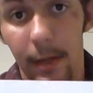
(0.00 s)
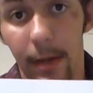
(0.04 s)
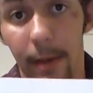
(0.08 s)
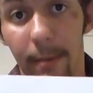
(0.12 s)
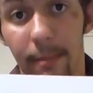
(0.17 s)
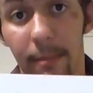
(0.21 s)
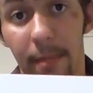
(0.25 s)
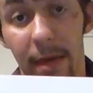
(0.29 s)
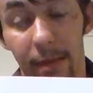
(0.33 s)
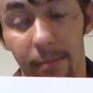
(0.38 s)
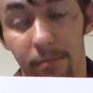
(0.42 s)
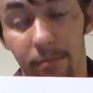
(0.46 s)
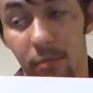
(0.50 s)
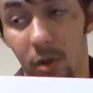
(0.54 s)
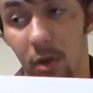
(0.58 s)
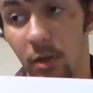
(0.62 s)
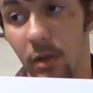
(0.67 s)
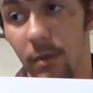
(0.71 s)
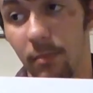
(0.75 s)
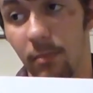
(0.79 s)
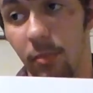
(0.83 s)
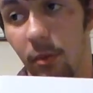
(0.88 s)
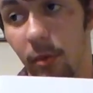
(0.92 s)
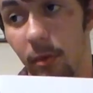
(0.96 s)
make
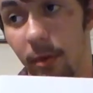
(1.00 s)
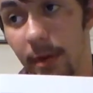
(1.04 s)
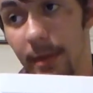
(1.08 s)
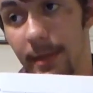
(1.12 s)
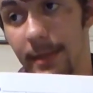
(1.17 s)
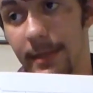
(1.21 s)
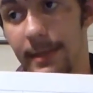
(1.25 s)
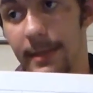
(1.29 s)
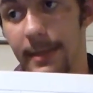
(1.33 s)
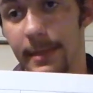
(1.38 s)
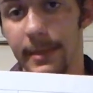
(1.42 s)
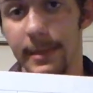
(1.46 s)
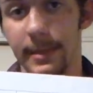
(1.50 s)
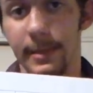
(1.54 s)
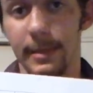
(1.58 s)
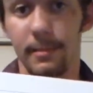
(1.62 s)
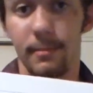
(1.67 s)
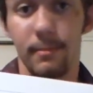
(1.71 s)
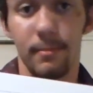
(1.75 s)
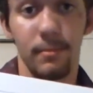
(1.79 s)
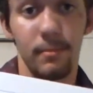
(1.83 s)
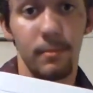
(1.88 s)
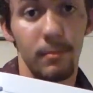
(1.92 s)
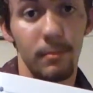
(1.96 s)
bullet points,
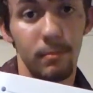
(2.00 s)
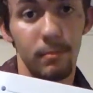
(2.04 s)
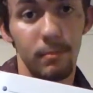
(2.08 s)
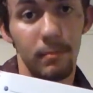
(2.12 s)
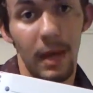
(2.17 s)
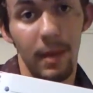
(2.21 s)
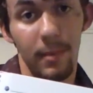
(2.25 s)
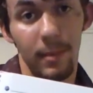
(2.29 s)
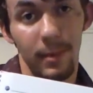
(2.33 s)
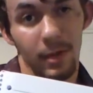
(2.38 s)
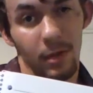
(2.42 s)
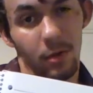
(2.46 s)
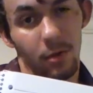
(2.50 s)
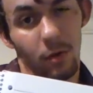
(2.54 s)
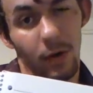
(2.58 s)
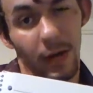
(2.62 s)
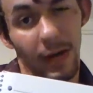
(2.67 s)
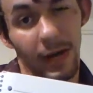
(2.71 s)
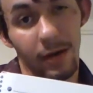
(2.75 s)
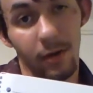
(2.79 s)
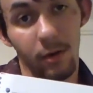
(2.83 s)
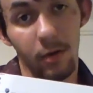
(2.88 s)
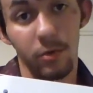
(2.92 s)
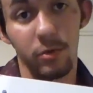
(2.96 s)
maybe little
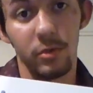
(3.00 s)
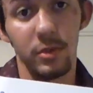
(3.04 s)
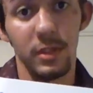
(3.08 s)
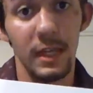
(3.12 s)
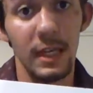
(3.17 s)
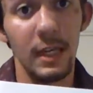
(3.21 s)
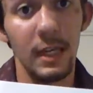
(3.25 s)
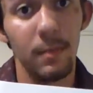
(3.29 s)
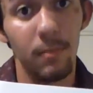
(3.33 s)
arrows, key